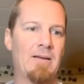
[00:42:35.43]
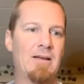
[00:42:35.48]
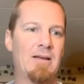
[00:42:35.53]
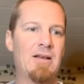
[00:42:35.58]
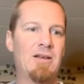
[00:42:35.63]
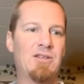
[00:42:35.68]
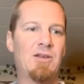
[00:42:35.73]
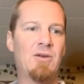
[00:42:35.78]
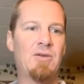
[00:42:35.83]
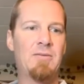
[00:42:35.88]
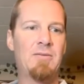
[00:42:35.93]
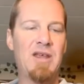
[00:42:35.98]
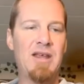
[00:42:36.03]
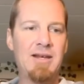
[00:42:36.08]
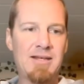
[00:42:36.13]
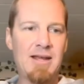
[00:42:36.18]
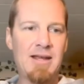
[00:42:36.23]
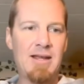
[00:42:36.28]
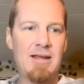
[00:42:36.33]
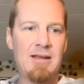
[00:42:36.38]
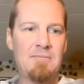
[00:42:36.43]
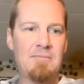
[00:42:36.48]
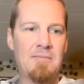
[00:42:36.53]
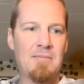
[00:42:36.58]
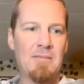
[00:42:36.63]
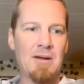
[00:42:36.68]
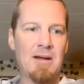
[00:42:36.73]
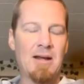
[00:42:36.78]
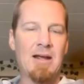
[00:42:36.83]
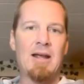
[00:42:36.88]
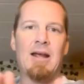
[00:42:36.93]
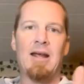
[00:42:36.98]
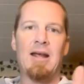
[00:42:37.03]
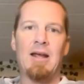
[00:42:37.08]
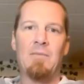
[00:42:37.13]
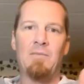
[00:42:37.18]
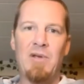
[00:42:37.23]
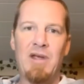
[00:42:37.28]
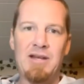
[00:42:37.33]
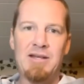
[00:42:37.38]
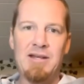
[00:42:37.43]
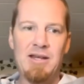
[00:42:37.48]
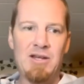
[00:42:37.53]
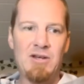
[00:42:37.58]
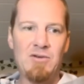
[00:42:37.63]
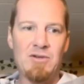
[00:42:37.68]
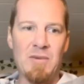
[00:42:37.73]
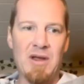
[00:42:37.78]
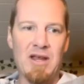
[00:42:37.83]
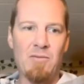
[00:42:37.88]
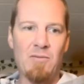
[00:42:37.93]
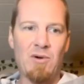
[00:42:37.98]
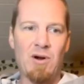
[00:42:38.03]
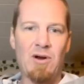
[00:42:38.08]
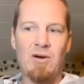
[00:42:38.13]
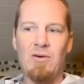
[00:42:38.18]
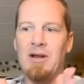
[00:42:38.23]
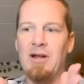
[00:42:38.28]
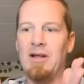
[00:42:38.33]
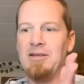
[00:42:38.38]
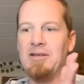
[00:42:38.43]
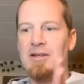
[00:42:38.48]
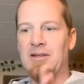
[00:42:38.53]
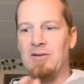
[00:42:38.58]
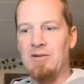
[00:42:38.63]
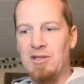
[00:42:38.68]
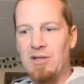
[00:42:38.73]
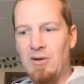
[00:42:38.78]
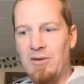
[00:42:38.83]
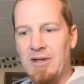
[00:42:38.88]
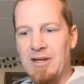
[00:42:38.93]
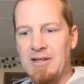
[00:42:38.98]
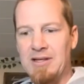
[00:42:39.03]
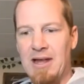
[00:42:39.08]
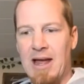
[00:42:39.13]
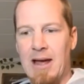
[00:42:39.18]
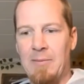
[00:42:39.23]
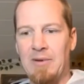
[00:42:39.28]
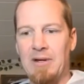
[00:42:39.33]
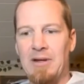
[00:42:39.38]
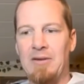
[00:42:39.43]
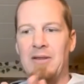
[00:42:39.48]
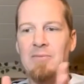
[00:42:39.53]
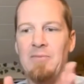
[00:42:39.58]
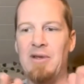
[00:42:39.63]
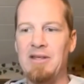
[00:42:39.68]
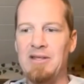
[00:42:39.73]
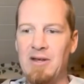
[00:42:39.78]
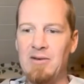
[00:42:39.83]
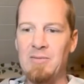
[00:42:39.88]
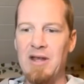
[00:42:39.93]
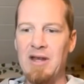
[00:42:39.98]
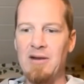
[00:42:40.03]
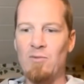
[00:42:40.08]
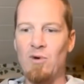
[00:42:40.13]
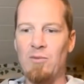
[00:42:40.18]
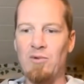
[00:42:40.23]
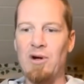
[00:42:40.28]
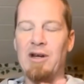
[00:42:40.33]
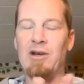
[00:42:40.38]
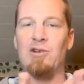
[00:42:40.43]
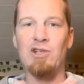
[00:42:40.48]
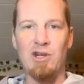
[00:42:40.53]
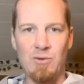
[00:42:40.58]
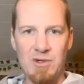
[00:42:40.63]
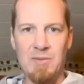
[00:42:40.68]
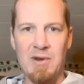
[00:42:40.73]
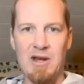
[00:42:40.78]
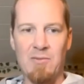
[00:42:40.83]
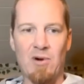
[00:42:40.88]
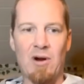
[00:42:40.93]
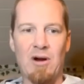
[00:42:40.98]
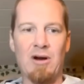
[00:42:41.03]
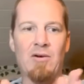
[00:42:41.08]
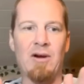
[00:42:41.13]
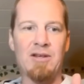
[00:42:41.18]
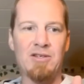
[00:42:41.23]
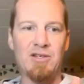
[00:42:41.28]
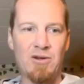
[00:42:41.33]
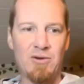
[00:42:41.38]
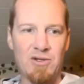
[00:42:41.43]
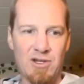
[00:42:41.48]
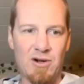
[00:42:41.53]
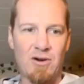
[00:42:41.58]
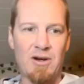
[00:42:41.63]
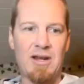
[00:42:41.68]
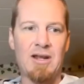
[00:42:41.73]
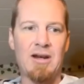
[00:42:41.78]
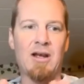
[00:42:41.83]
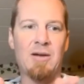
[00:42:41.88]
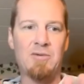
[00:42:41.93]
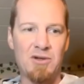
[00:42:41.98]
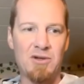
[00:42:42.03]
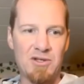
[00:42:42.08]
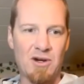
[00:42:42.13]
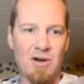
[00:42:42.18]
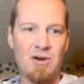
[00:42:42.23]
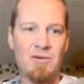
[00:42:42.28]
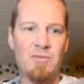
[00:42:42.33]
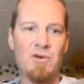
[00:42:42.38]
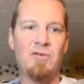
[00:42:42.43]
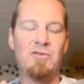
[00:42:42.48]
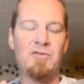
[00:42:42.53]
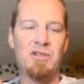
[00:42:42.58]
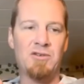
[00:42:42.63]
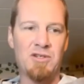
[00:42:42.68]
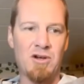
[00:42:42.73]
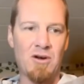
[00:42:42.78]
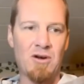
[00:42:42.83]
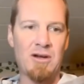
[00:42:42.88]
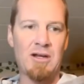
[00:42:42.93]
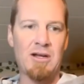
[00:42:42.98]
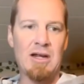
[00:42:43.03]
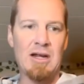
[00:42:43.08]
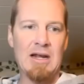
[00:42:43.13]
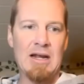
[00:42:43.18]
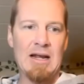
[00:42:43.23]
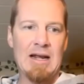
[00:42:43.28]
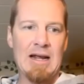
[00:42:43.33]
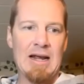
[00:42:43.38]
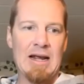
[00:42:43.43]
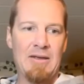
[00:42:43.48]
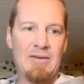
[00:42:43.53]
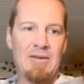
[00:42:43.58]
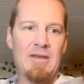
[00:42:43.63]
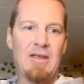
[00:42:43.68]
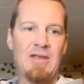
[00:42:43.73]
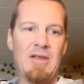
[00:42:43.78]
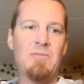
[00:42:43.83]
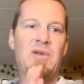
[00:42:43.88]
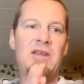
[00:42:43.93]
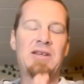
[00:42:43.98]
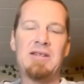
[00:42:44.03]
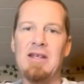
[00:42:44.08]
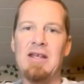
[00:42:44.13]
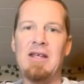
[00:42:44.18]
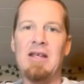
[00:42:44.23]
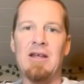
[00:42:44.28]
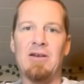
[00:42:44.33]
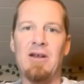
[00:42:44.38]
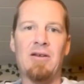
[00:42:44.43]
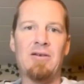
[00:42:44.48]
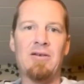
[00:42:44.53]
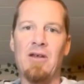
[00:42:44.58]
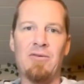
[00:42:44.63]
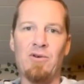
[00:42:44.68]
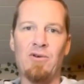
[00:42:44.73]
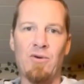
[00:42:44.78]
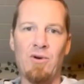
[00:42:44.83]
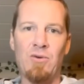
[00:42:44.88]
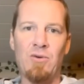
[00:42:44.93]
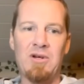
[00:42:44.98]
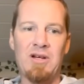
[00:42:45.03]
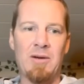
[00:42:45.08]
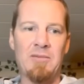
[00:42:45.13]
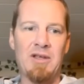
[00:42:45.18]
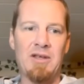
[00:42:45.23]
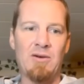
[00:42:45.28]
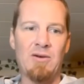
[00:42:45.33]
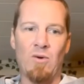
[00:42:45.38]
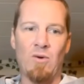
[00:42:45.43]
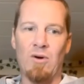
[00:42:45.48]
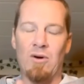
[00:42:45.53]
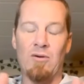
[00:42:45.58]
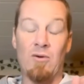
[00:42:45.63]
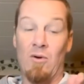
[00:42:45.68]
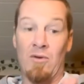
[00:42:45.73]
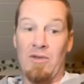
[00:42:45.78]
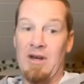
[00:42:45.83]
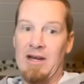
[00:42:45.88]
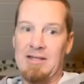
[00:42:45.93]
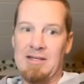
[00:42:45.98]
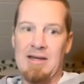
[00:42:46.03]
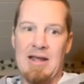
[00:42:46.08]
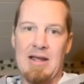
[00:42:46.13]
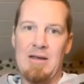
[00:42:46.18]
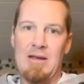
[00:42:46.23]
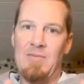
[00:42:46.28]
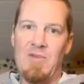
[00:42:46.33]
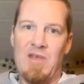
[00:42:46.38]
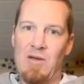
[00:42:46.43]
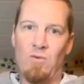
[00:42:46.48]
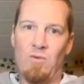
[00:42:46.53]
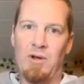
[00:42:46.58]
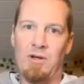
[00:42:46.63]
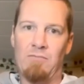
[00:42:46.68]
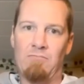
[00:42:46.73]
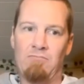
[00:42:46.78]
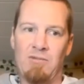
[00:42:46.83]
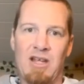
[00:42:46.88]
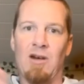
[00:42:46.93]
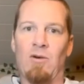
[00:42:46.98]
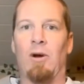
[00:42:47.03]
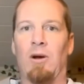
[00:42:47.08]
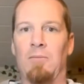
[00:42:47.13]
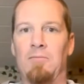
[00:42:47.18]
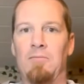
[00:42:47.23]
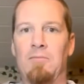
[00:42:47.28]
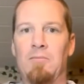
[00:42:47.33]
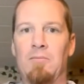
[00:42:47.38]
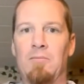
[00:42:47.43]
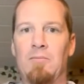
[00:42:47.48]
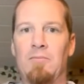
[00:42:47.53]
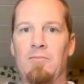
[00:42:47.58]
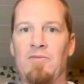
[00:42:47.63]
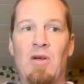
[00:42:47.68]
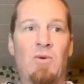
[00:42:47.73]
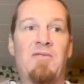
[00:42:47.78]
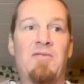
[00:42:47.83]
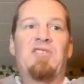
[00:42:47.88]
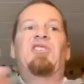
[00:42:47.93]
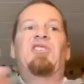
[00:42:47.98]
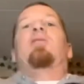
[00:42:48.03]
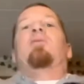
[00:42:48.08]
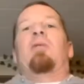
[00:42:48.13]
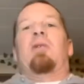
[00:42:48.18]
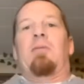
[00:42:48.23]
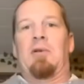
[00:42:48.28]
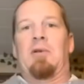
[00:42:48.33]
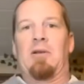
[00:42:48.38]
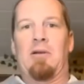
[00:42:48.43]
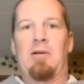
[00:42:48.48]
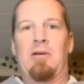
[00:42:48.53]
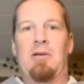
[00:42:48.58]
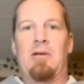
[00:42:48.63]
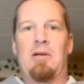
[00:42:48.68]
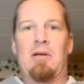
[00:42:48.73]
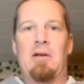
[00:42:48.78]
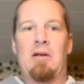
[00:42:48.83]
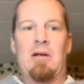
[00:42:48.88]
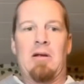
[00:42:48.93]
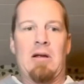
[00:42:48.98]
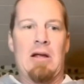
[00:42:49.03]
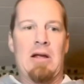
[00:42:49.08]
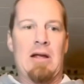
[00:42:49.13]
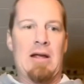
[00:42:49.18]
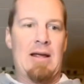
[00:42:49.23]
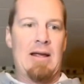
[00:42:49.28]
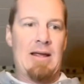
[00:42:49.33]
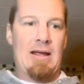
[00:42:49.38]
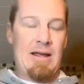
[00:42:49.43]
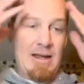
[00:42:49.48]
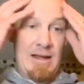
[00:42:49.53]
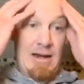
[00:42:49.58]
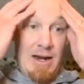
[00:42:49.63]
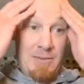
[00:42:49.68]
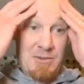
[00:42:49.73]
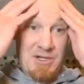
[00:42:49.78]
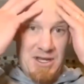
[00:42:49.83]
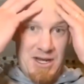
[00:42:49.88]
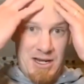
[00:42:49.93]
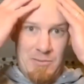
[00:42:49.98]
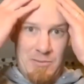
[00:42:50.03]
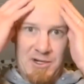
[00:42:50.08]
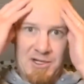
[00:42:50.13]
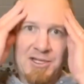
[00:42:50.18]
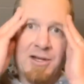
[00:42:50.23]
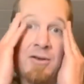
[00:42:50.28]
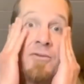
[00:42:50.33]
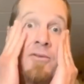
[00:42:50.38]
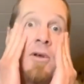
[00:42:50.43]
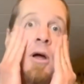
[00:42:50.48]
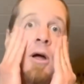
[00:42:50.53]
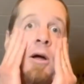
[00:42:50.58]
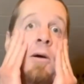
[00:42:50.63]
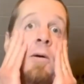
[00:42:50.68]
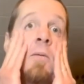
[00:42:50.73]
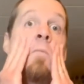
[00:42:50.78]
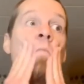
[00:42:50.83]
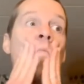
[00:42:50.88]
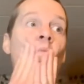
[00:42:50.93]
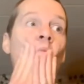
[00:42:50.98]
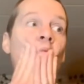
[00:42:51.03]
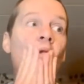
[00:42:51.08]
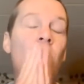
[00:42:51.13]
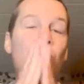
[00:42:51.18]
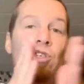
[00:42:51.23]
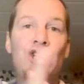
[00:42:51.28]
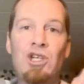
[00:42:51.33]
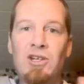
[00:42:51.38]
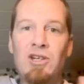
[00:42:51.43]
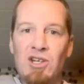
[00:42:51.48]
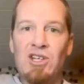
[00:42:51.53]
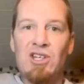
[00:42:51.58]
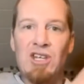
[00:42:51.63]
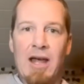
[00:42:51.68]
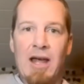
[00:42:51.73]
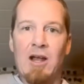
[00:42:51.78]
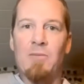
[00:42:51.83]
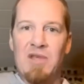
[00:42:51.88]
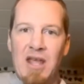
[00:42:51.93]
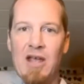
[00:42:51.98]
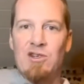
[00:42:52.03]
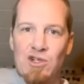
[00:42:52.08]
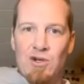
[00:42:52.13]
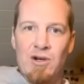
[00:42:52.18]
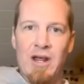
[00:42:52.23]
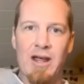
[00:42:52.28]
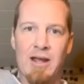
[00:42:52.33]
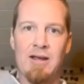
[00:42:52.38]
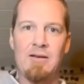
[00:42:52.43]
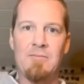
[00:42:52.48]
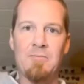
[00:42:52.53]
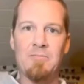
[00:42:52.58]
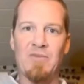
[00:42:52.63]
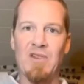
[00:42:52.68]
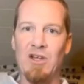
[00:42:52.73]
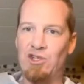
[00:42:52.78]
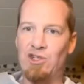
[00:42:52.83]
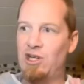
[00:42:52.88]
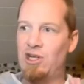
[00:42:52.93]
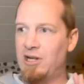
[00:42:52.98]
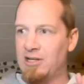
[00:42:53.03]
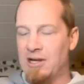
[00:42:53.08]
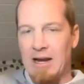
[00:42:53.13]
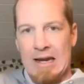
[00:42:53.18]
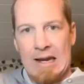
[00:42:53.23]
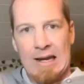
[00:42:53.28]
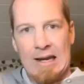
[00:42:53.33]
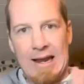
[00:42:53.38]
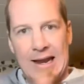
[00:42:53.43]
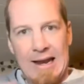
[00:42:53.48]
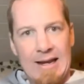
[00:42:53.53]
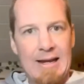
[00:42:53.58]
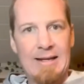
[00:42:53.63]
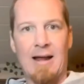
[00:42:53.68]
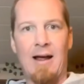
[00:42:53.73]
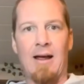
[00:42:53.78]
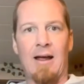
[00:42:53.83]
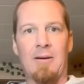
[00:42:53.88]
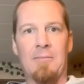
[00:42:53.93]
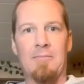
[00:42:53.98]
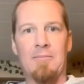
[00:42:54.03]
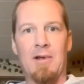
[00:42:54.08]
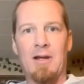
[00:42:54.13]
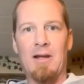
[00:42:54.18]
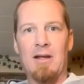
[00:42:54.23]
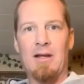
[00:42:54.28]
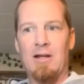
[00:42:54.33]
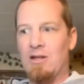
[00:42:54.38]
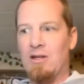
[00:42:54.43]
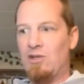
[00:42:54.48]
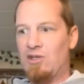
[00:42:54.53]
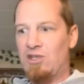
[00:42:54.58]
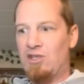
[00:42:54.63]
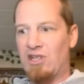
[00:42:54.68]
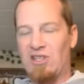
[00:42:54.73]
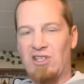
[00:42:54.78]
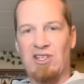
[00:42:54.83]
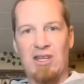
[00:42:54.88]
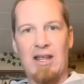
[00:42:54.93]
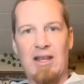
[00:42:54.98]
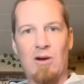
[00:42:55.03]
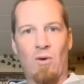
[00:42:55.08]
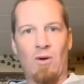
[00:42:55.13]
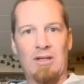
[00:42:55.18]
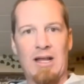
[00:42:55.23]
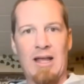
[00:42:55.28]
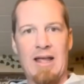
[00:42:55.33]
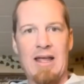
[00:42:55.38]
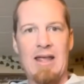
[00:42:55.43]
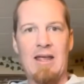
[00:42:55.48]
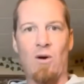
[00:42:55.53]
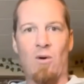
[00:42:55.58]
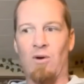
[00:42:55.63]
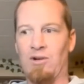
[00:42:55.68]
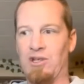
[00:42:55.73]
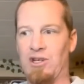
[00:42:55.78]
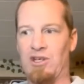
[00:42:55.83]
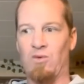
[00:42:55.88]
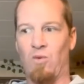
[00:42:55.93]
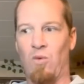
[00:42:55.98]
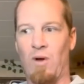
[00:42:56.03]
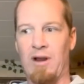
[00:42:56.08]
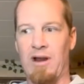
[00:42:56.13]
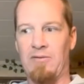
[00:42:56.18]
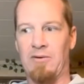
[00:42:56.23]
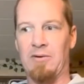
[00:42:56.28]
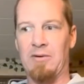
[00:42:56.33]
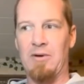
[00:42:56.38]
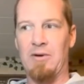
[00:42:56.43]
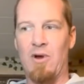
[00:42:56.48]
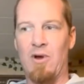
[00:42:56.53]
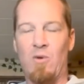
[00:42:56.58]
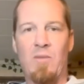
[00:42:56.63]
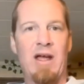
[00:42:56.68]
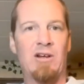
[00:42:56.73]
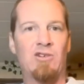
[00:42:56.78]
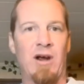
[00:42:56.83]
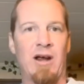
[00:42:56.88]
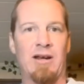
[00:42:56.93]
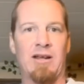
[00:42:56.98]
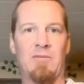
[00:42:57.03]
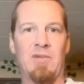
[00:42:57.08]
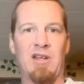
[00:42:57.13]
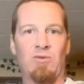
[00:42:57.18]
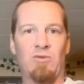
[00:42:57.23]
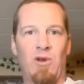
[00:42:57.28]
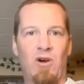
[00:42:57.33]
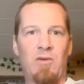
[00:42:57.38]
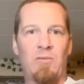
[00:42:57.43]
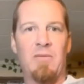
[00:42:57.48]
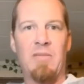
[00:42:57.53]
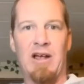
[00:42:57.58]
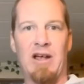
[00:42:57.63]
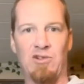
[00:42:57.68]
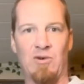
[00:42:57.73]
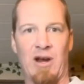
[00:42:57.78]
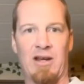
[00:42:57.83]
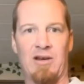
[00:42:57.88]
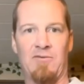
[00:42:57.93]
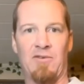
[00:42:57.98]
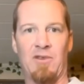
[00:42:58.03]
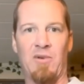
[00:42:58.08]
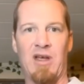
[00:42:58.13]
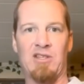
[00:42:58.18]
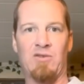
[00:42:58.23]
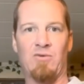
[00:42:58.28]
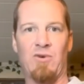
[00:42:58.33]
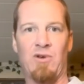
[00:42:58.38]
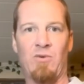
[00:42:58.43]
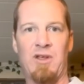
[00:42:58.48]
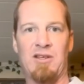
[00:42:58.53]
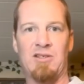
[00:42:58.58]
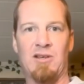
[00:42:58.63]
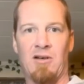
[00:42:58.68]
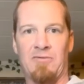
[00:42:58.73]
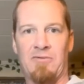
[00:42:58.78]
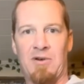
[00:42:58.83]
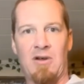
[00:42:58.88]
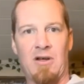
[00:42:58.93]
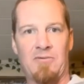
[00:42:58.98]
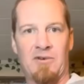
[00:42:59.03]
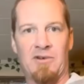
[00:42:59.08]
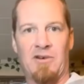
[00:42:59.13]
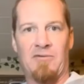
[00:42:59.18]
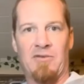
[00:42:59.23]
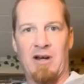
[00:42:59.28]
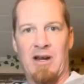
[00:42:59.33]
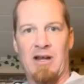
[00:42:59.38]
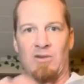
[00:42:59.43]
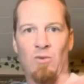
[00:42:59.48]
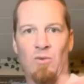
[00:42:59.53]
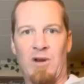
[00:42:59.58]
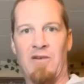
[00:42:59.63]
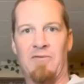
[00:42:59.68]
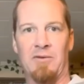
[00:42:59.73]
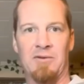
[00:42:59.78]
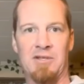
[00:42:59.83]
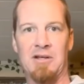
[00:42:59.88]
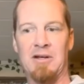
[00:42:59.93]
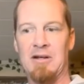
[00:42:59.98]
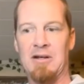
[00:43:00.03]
So then PT was making progress, and there's a little of this happening, and then PT was making more progress. She was making progress. She was starting to get up. She was starting to move. She was starting to... And then PT, another crew would come in, or the next day, they wouldn't get her up. They wouldn't even up. And I'm just thinking to myself, she just sat up yesterday. She does not need any time to sit or lay or just whatever. No backtracking, because we already been backtracking for the past 3 weeks, off and on, for different kinds of whatevers.